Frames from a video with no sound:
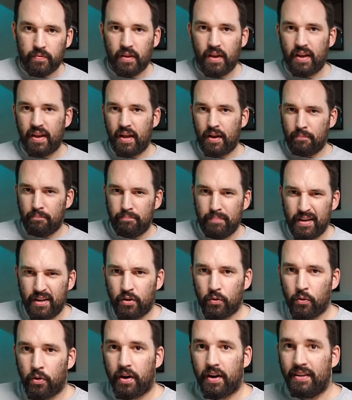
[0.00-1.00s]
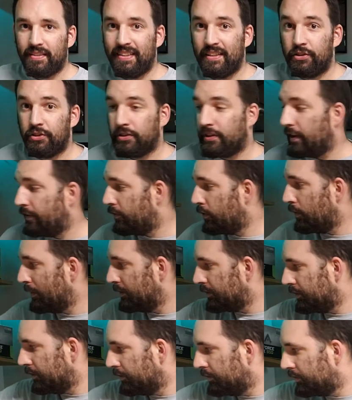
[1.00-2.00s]
I got a bigger organization thing for all my
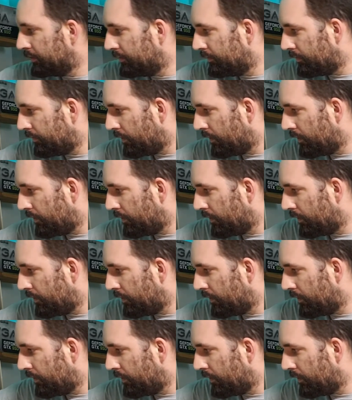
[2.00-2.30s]
screws,